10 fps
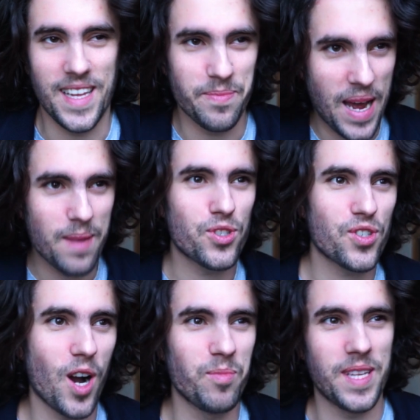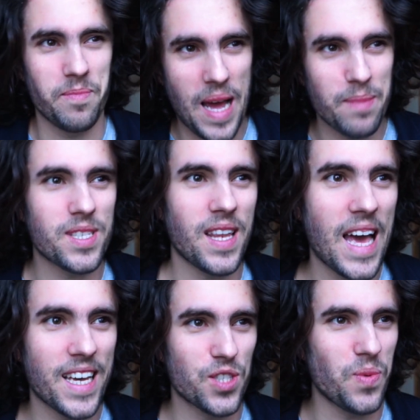And perhaps comment and perhaps
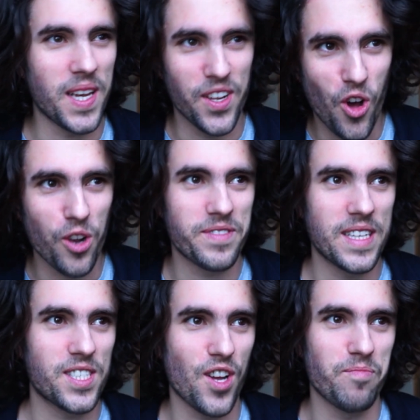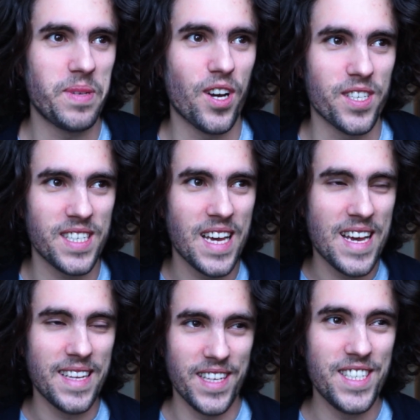like as well and all of that stuff, because
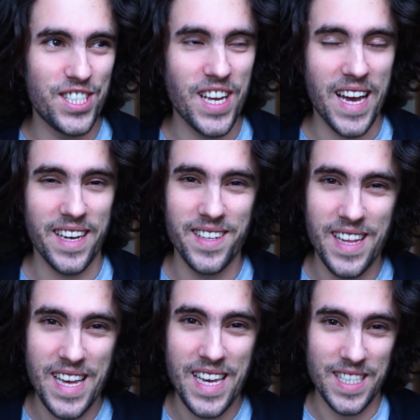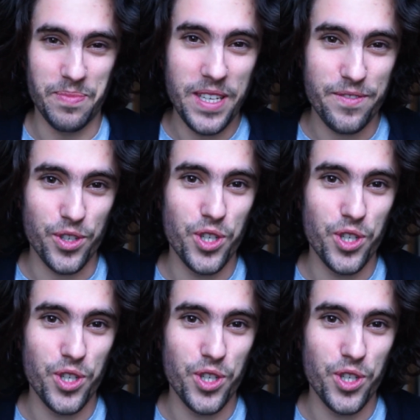this channel is made for